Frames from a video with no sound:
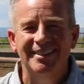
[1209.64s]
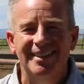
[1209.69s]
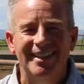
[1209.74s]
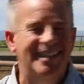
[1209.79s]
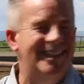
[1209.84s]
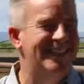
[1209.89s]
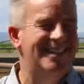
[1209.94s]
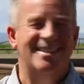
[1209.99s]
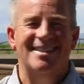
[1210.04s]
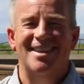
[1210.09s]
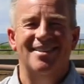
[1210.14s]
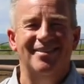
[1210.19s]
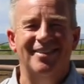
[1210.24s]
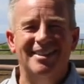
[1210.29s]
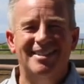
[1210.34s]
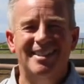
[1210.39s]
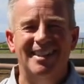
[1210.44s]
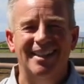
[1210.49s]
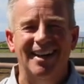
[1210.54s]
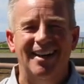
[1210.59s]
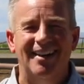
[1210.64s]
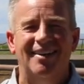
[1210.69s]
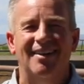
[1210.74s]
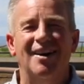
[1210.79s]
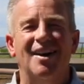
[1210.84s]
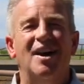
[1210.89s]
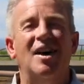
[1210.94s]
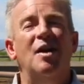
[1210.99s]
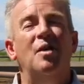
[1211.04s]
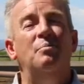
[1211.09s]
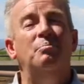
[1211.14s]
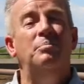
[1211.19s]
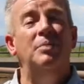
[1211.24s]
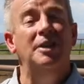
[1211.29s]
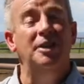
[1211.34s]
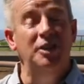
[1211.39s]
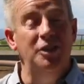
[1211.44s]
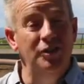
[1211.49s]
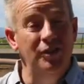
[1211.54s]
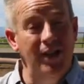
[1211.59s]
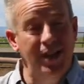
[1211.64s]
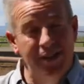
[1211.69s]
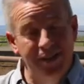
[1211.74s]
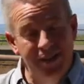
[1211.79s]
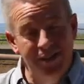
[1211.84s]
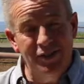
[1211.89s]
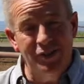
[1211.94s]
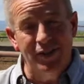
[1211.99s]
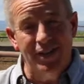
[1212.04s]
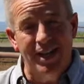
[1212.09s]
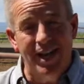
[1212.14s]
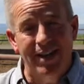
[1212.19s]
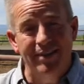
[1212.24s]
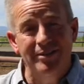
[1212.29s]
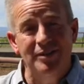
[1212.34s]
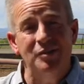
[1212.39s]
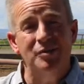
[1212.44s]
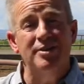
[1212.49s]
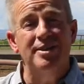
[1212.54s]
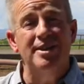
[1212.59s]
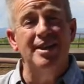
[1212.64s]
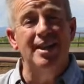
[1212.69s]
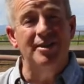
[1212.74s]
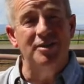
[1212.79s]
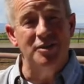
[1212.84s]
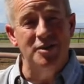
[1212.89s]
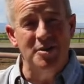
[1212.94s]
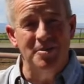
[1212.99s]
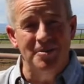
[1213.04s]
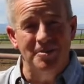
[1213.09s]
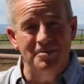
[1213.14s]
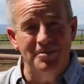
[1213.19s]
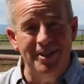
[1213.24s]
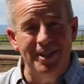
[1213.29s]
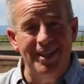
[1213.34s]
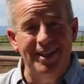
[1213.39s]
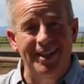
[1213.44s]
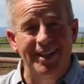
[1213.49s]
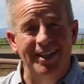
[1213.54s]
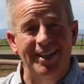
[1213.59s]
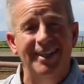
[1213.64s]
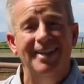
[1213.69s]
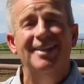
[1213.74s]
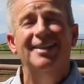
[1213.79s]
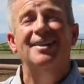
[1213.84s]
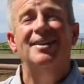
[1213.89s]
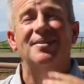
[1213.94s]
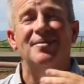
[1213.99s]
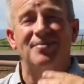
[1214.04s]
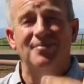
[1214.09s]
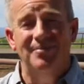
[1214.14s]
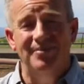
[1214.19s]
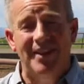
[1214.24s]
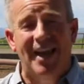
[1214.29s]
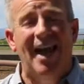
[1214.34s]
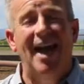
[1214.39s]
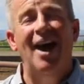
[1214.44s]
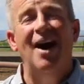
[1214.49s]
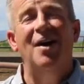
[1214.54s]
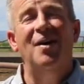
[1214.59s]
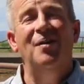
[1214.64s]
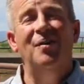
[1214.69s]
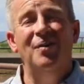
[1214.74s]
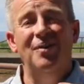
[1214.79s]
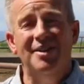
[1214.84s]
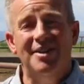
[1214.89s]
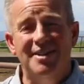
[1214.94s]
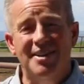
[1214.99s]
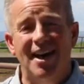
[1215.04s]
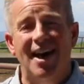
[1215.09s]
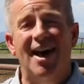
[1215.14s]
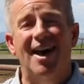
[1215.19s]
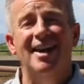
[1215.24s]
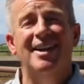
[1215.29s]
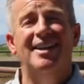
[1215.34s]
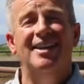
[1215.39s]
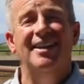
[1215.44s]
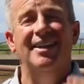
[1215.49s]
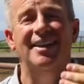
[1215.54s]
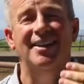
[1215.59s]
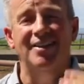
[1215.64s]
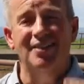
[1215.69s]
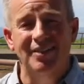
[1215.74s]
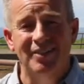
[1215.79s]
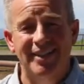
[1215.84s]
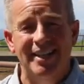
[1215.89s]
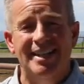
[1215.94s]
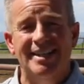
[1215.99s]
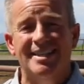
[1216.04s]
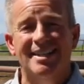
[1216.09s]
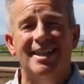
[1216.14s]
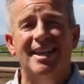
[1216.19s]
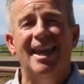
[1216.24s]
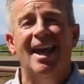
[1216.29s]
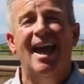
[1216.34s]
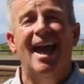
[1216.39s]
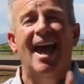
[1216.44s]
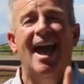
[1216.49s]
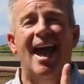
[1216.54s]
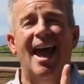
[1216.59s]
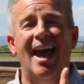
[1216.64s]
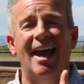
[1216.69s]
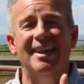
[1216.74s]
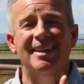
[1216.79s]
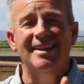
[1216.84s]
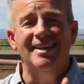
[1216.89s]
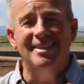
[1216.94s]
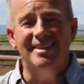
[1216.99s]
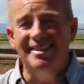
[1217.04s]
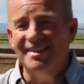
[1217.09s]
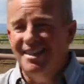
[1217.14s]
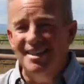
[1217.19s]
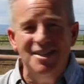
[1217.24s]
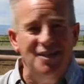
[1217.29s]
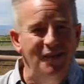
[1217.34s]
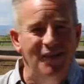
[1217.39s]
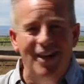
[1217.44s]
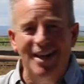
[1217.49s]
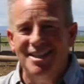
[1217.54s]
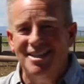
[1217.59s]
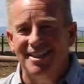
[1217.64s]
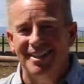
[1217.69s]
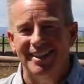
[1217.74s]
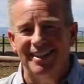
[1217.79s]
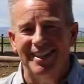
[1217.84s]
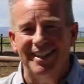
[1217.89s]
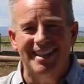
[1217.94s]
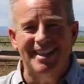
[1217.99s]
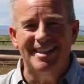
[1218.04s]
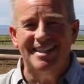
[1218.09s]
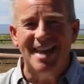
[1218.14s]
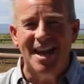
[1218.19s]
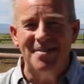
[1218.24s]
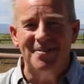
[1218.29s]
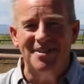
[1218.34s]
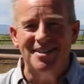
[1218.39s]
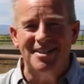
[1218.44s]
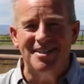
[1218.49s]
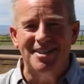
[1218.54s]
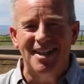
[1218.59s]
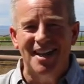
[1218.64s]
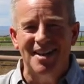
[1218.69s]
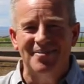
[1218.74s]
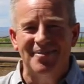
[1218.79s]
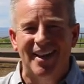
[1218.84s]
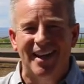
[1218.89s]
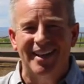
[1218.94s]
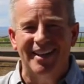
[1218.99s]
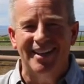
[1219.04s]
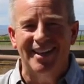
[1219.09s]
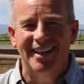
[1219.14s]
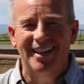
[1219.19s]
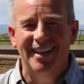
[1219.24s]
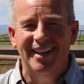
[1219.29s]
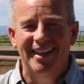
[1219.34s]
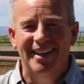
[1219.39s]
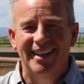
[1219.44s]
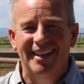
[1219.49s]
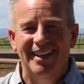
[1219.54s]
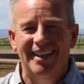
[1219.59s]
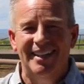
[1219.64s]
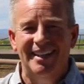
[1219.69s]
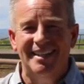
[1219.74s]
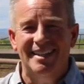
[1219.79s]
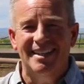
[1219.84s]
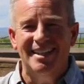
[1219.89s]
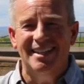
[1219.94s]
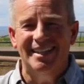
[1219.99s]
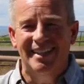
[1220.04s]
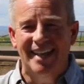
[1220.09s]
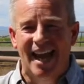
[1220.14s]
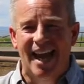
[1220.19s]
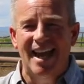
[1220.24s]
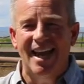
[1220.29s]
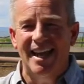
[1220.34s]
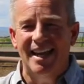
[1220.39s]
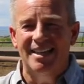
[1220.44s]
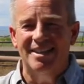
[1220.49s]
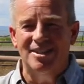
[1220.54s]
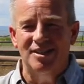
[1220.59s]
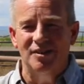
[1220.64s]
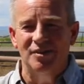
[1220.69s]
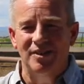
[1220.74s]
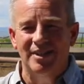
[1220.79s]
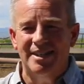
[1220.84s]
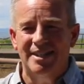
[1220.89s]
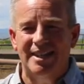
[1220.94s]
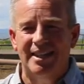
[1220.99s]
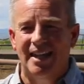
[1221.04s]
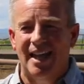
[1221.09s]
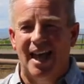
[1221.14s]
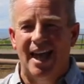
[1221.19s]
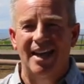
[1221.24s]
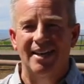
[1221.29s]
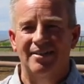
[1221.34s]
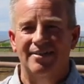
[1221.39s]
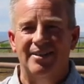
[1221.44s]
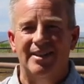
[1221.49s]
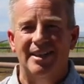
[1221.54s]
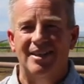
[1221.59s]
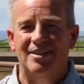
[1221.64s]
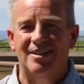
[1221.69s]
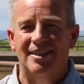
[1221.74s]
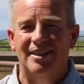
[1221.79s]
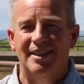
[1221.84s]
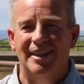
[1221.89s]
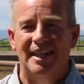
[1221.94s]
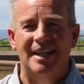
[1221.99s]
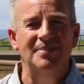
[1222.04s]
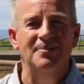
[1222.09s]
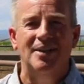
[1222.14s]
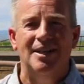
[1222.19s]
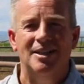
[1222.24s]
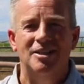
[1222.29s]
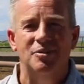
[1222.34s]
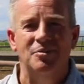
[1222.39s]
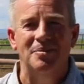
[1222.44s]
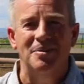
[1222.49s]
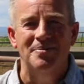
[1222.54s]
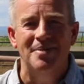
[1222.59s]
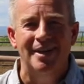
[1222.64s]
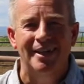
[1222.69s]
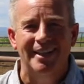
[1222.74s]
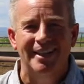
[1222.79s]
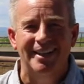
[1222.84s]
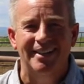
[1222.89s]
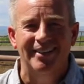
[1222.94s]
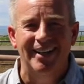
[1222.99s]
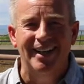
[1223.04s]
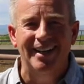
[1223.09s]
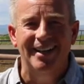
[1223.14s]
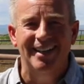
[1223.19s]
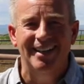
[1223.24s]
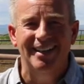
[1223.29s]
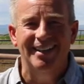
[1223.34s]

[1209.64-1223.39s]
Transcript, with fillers: It's not risky at all. But you enter into a covenant with another human being, now we're talking risk. And the situation the disciples are talking about is that is so risky. I don't think anybody should be married, right?